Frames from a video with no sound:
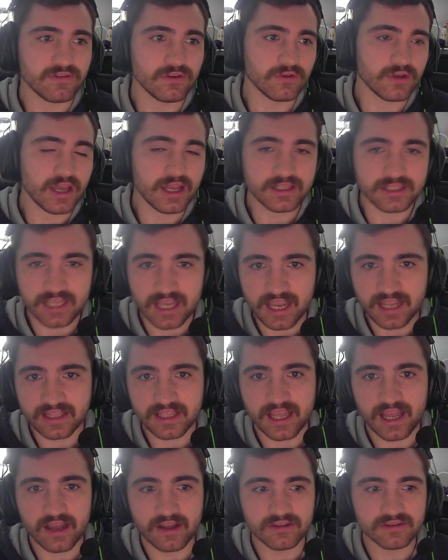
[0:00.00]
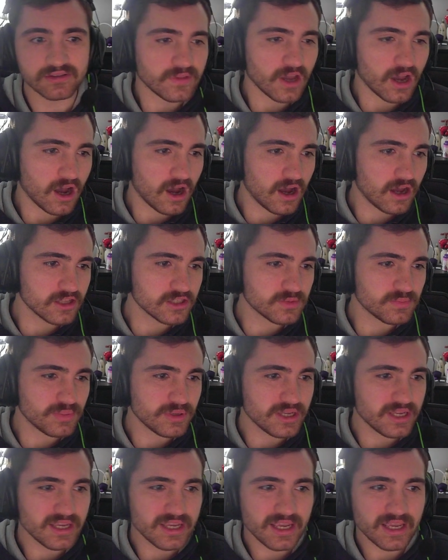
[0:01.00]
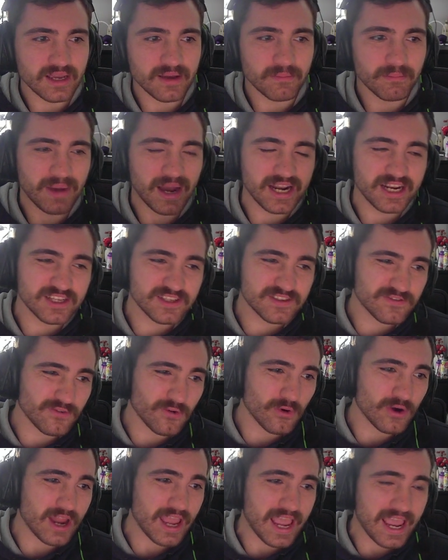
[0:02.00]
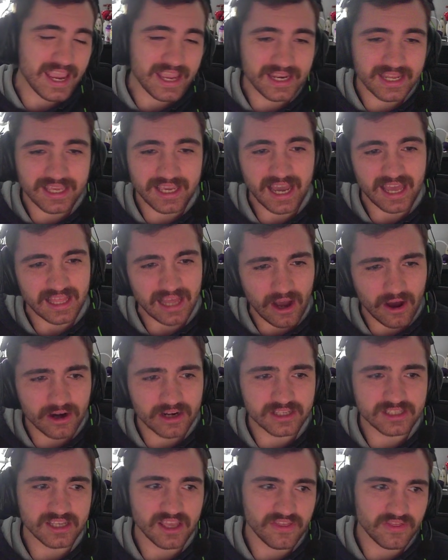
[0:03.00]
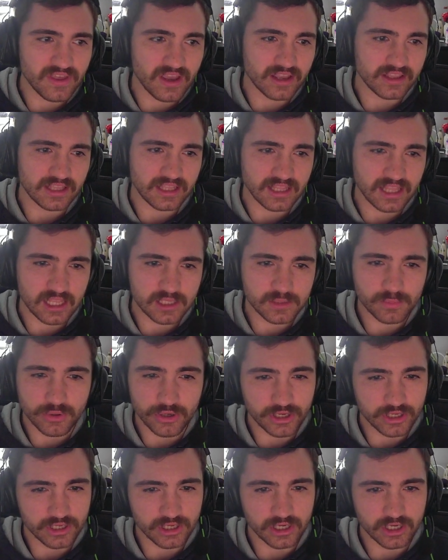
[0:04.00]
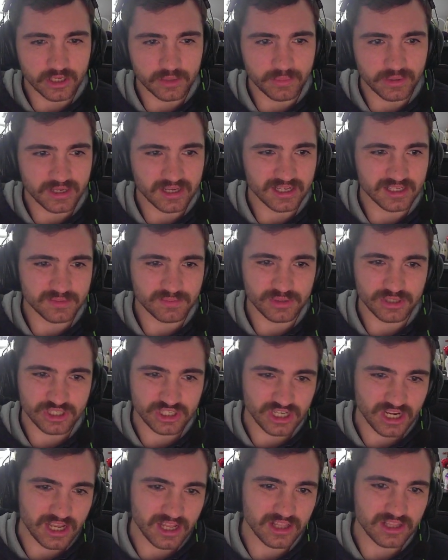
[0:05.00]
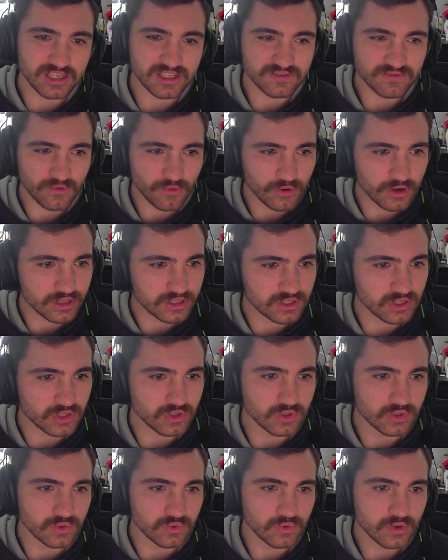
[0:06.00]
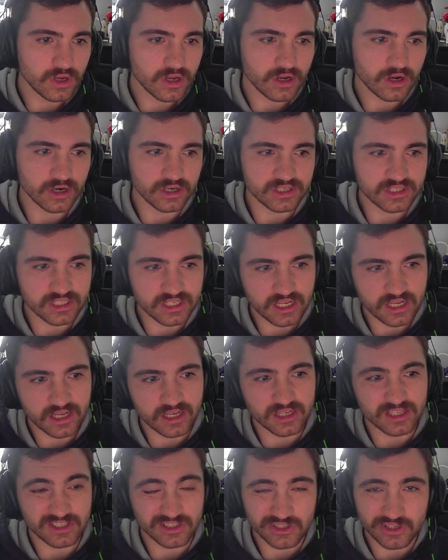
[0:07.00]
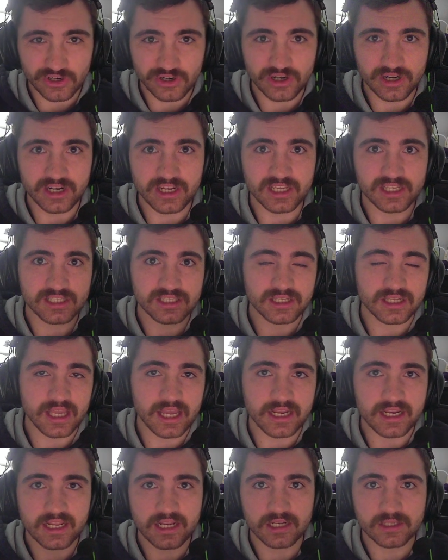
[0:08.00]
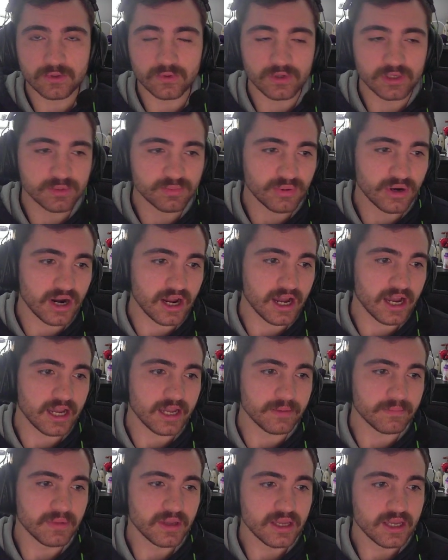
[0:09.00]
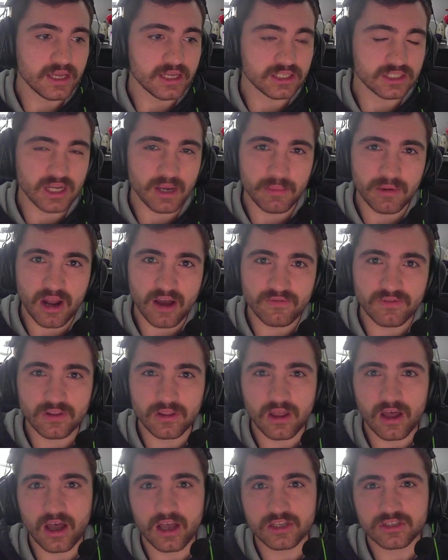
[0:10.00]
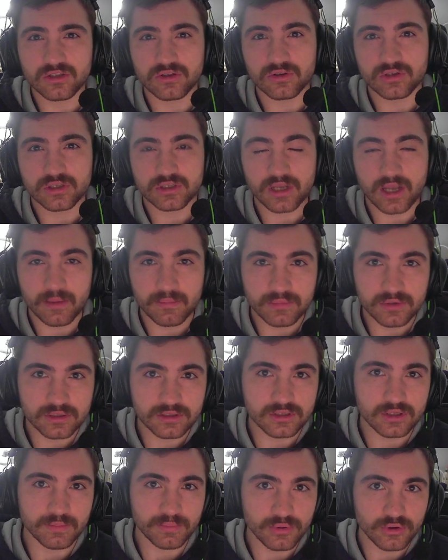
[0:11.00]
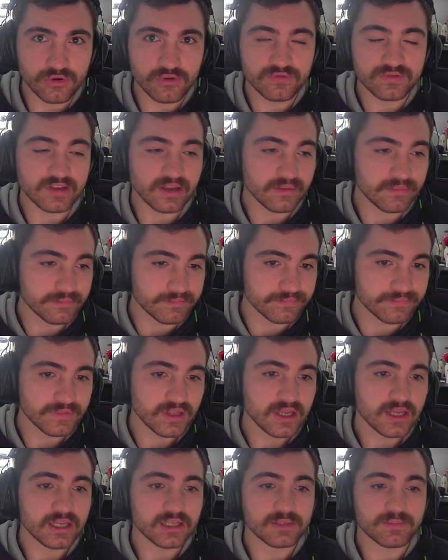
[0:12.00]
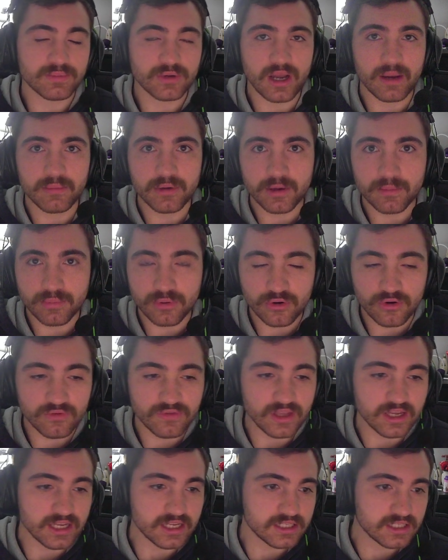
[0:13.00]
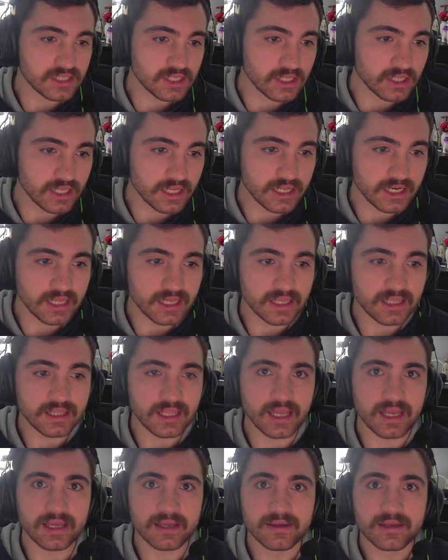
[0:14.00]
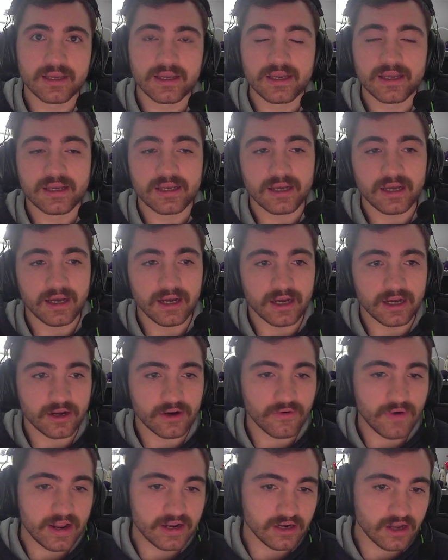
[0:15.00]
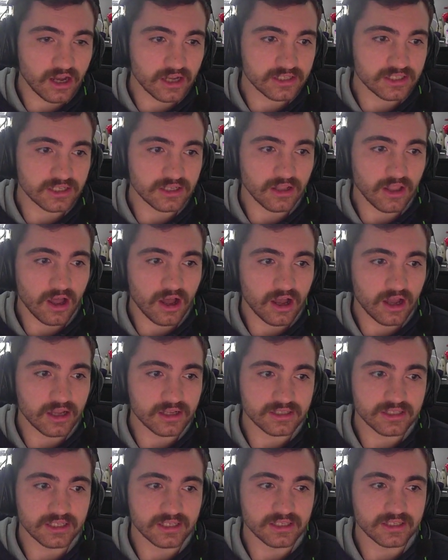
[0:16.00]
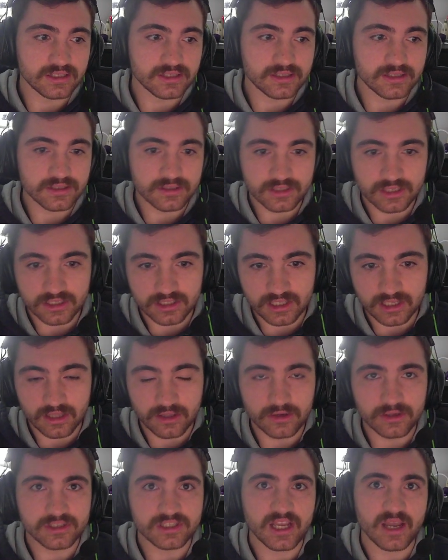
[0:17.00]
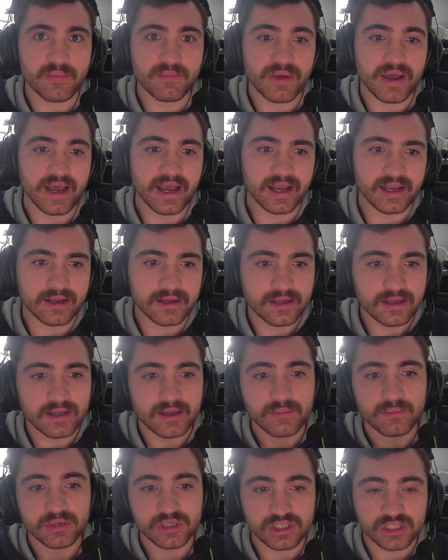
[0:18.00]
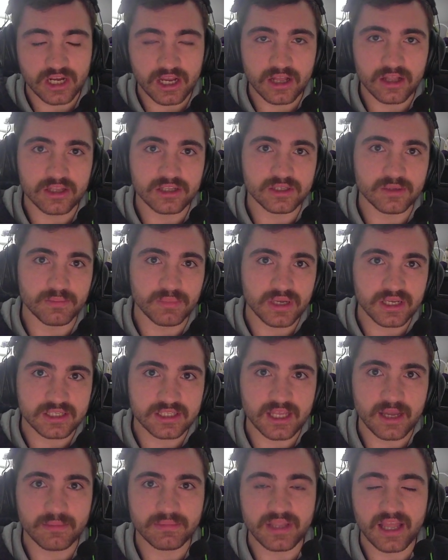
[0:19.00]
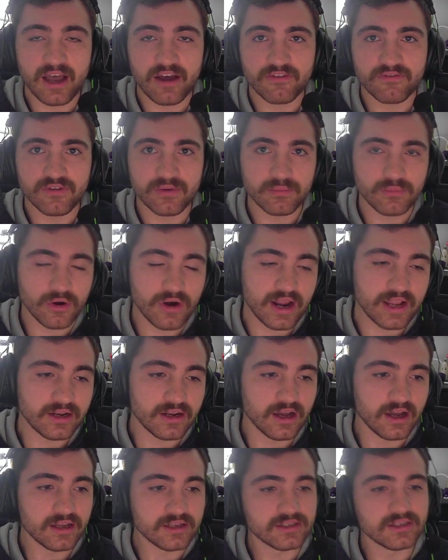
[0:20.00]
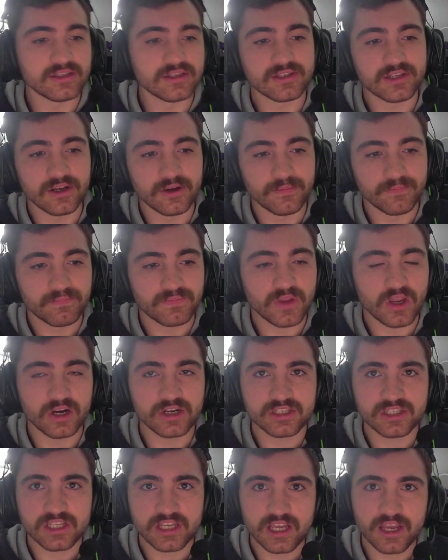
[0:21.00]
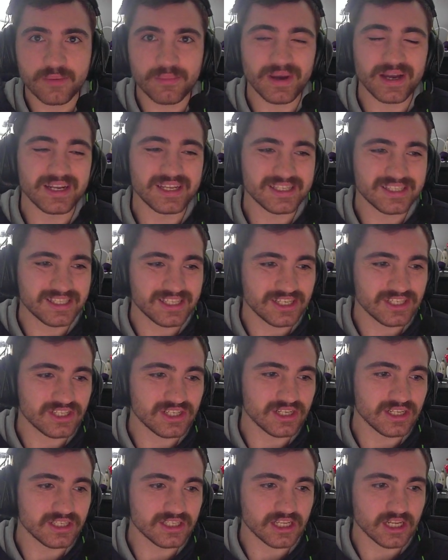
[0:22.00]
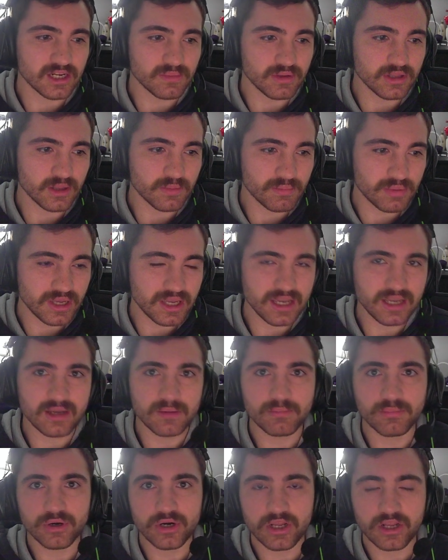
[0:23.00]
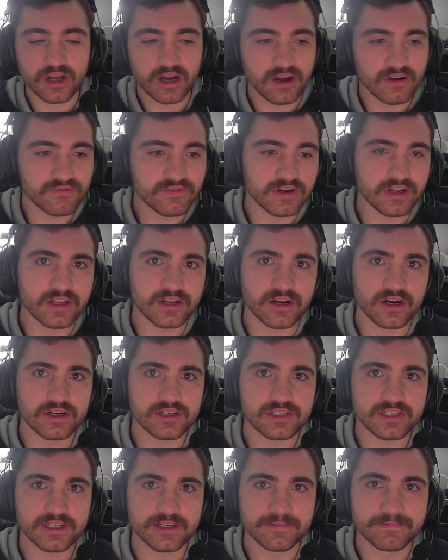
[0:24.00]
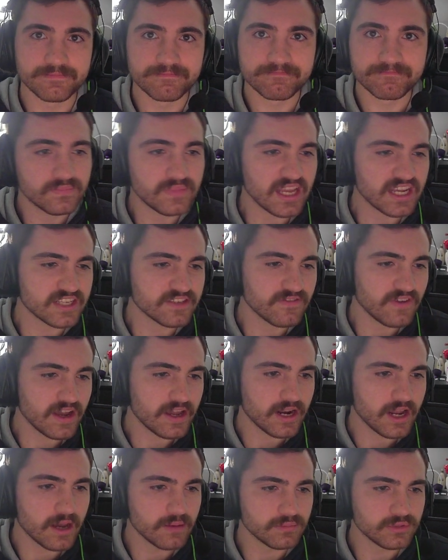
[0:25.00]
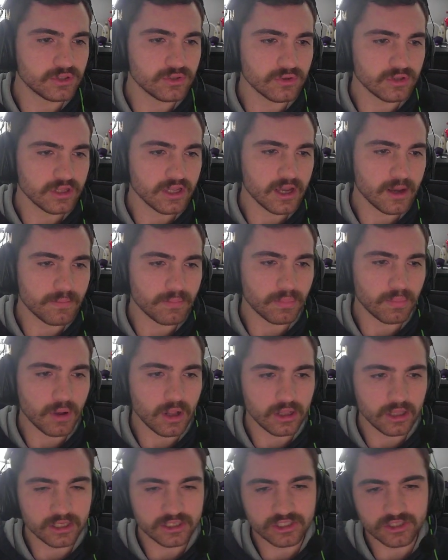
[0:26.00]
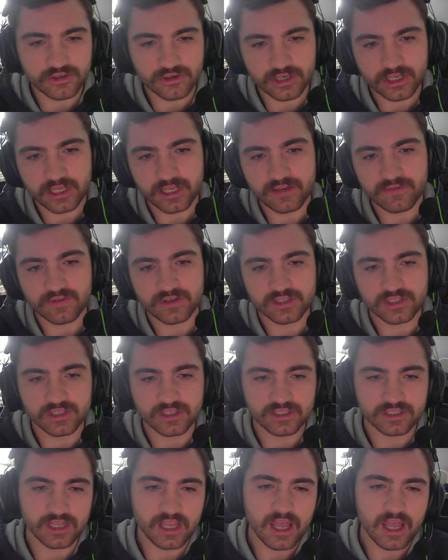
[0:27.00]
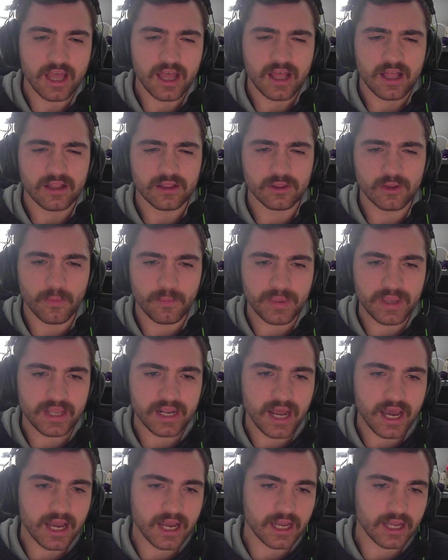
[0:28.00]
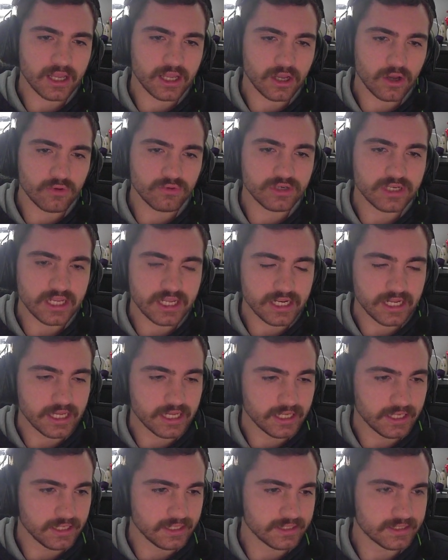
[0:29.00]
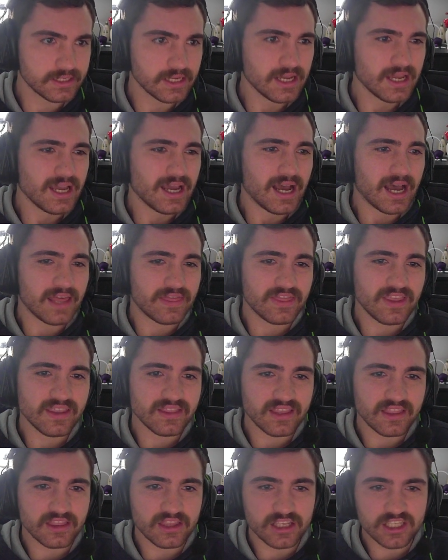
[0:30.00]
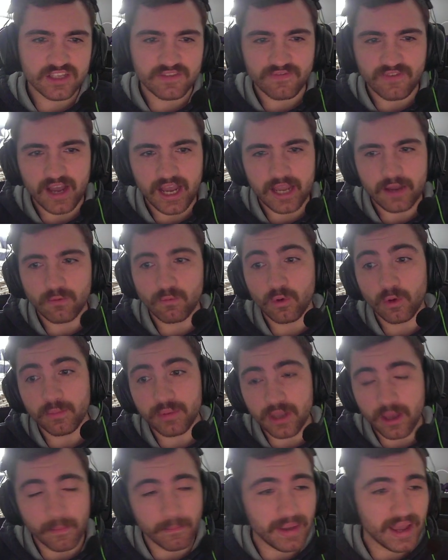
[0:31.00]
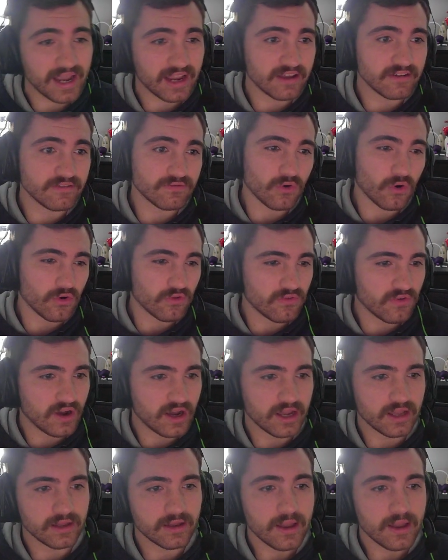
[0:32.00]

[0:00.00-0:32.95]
He'll get takedowns. Odds being minus 480. I honestly think that that's pretty good because Pichel, he's 42. Garcia, he's 30. He's getting into his prime. He's coming off a loss, so he's coming to prove something. He's coming to prove that he's still in it, that Grant Dawson loss is just a little setback. Pichel is a big step down from Grant Dawson, so Garcia by decision is going to be the pick. Pretty confident in Garcia. Next fight up, Julia Polastri versus Lupita Godinez. I think that this fight will be a back and forth fight.